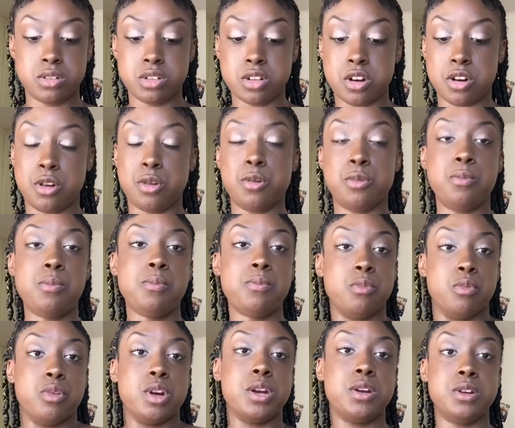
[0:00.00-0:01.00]
So
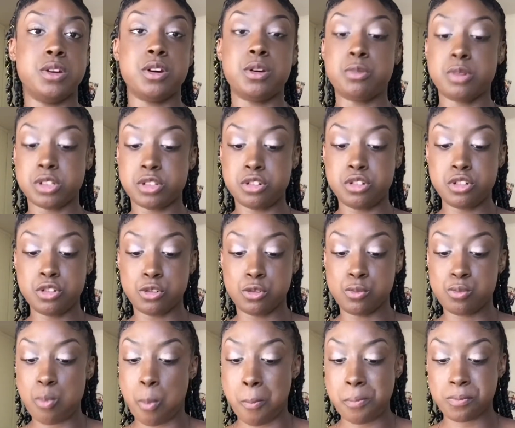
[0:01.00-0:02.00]
we didn't know what to
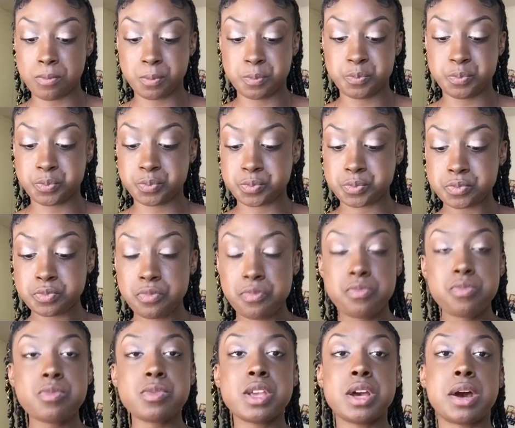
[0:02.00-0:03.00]
do.
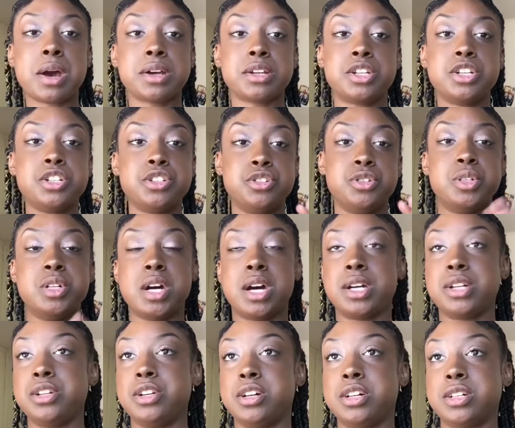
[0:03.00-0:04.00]
I kid you
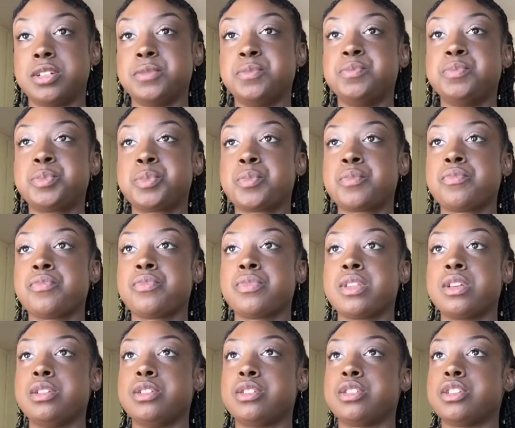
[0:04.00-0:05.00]
not, y'all.
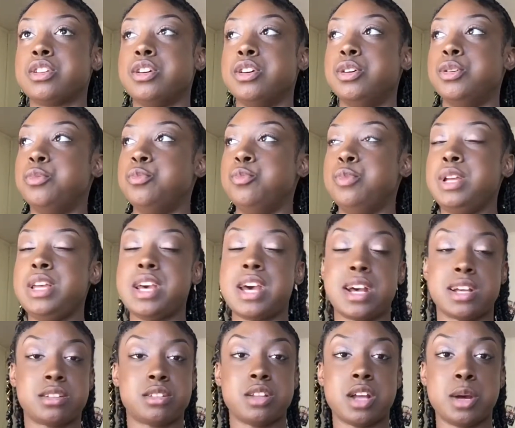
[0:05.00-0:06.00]
So we
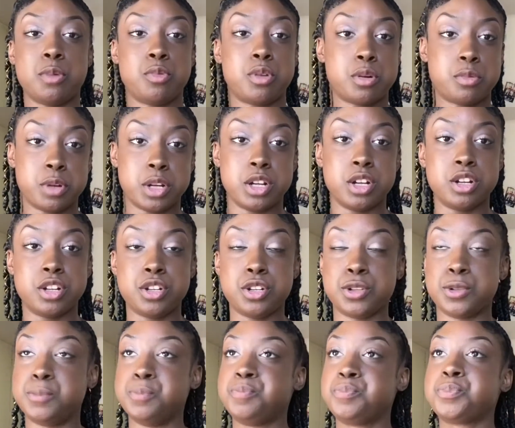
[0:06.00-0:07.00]
asked like, what are we gonna
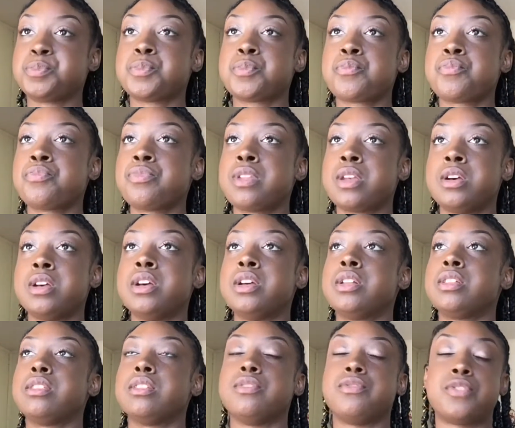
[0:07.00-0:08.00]
do?
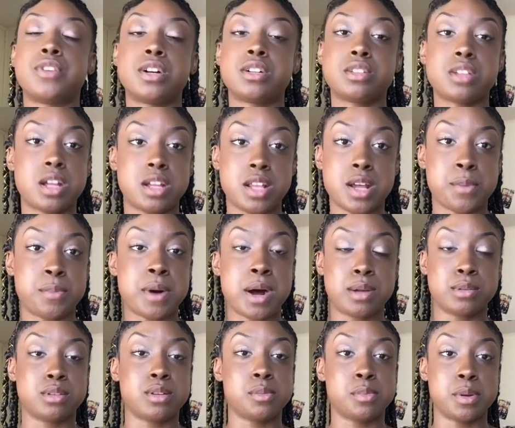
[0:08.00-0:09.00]
The first thing that
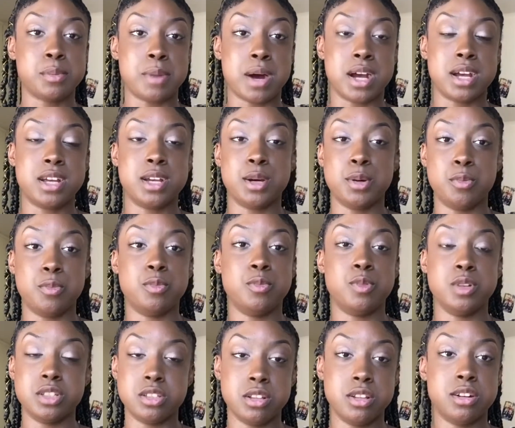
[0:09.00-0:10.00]
popped up in my head
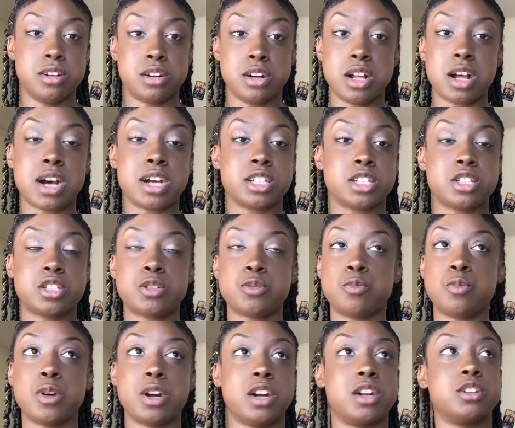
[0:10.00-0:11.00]
was literally, I
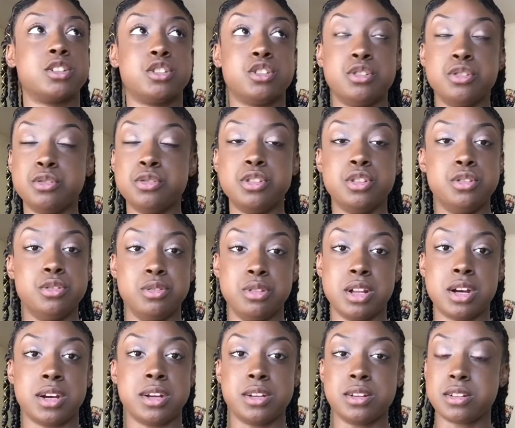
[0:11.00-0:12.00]
swear to you,
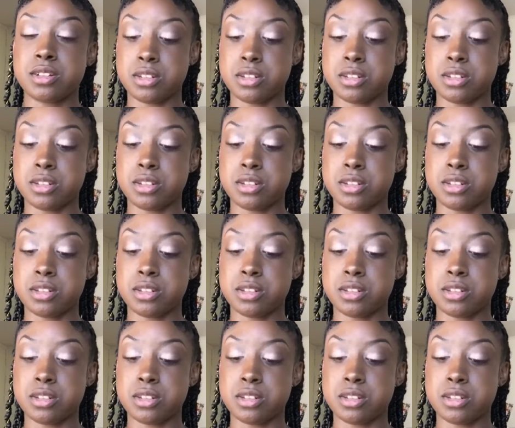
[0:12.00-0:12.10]
like,